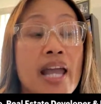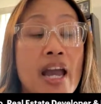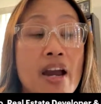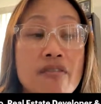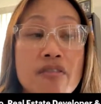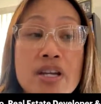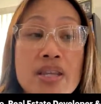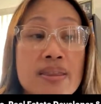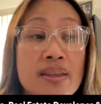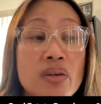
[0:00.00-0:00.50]

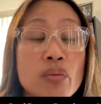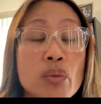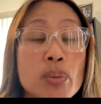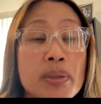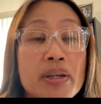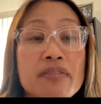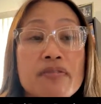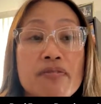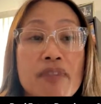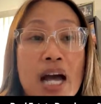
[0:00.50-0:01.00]
everything will
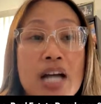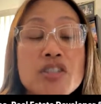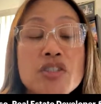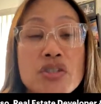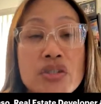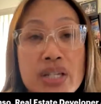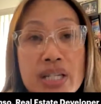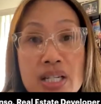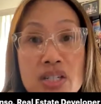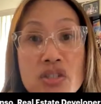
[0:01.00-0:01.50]
be
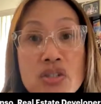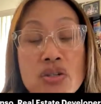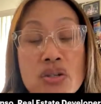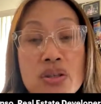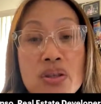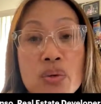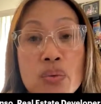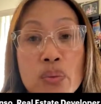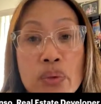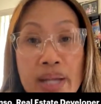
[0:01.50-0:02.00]
factored into
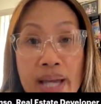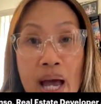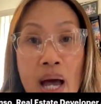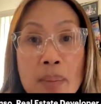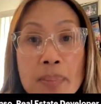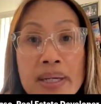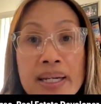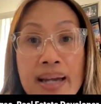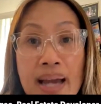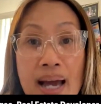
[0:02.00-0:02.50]
the
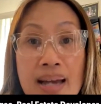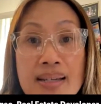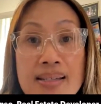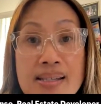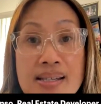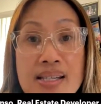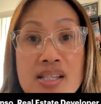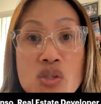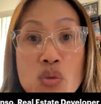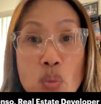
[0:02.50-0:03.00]
rehab
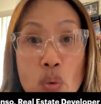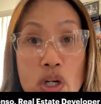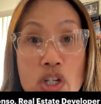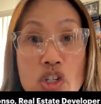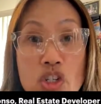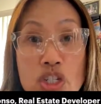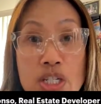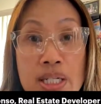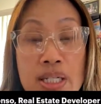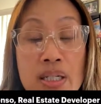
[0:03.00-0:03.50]
analysis
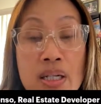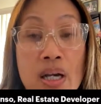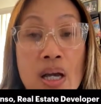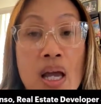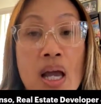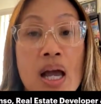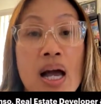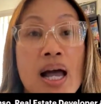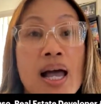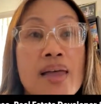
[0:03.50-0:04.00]
worksheet,
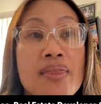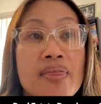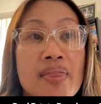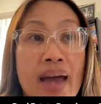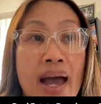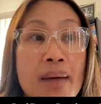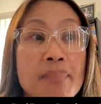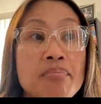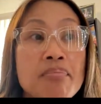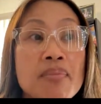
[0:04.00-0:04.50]
and
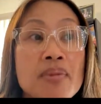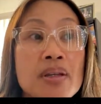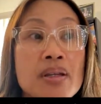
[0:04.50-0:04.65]
that